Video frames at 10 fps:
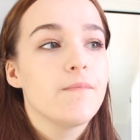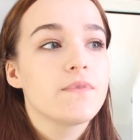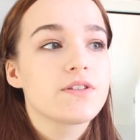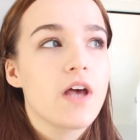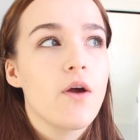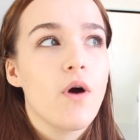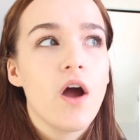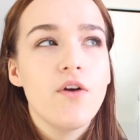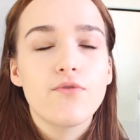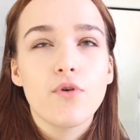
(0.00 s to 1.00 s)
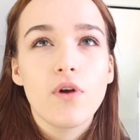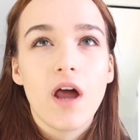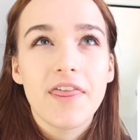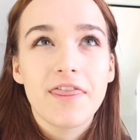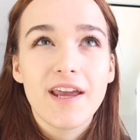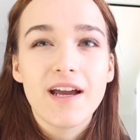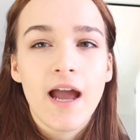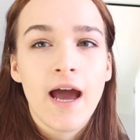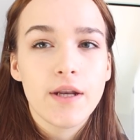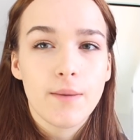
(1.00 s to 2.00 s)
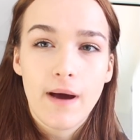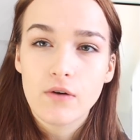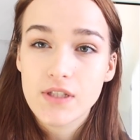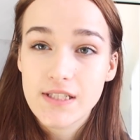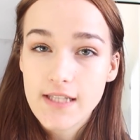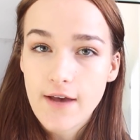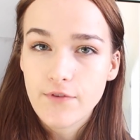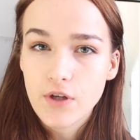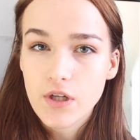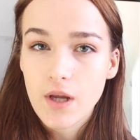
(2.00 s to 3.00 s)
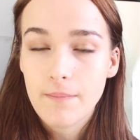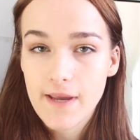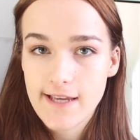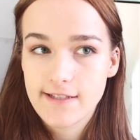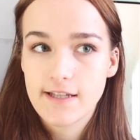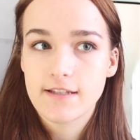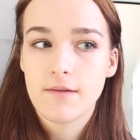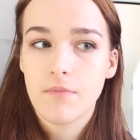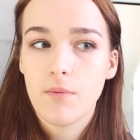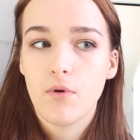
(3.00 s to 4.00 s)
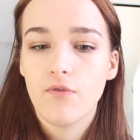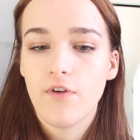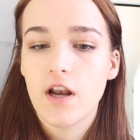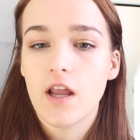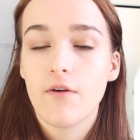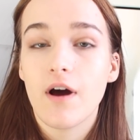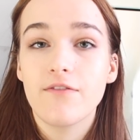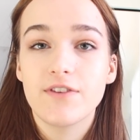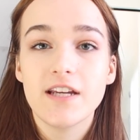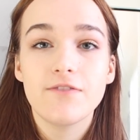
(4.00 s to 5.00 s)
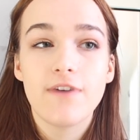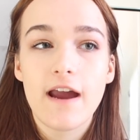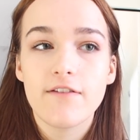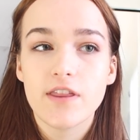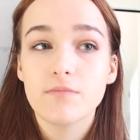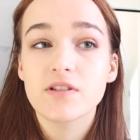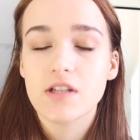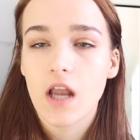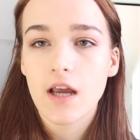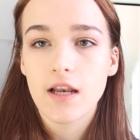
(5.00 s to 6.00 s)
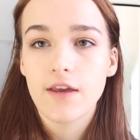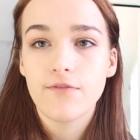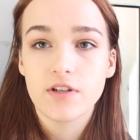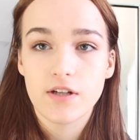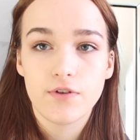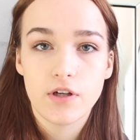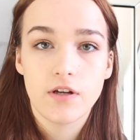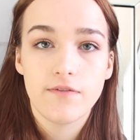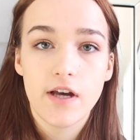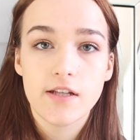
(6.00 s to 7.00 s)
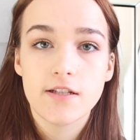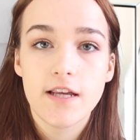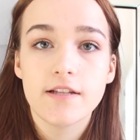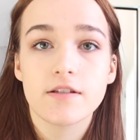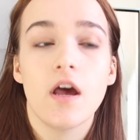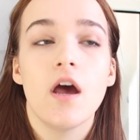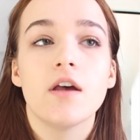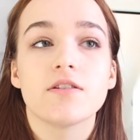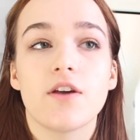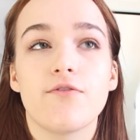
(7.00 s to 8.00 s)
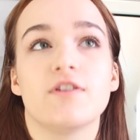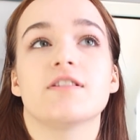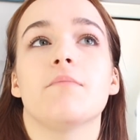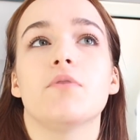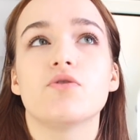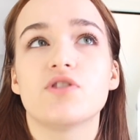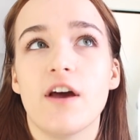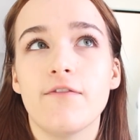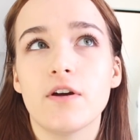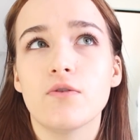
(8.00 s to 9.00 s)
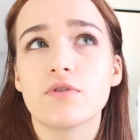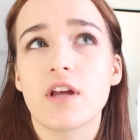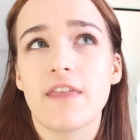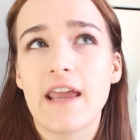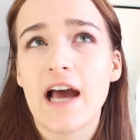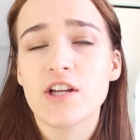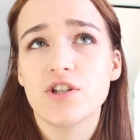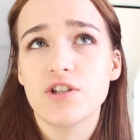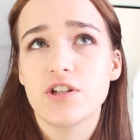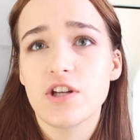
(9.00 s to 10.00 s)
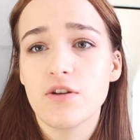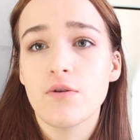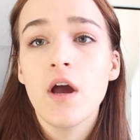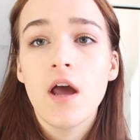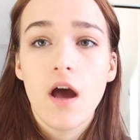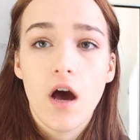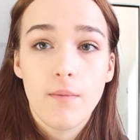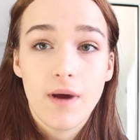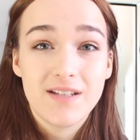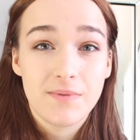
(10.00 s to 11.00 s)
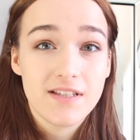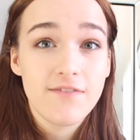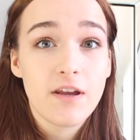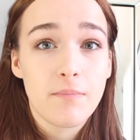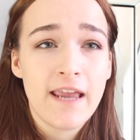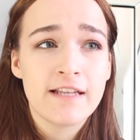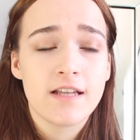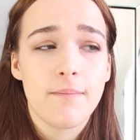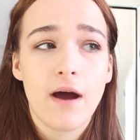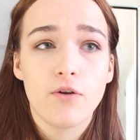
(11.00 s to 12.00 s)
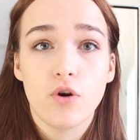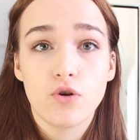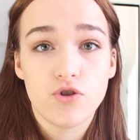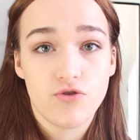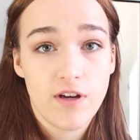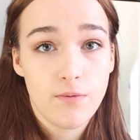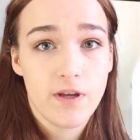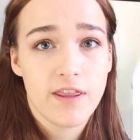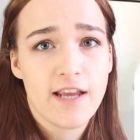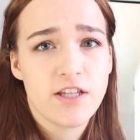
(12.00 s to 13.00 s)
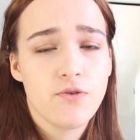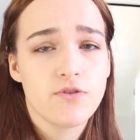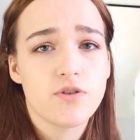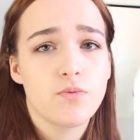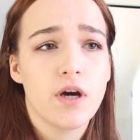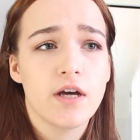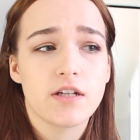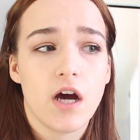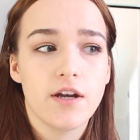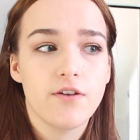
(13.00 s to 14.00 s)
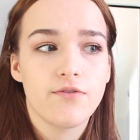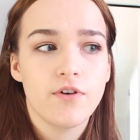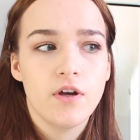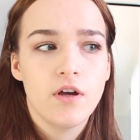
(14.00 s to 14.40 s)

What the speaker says: So overall I think I had about 7 pieces in my portfolio. I did vary them slightly for different universities. So for example, Sheffield, they asked you to do a specific piece about your street with a 200-word kind of